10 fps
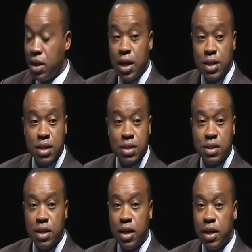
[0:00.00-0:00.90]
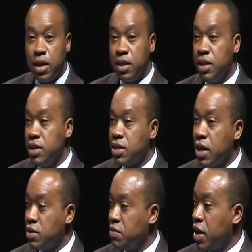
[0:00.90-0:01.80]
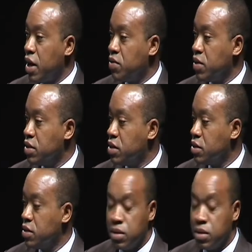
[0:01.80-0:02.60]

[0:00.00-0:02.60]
As I say, in these kinds of gatherings,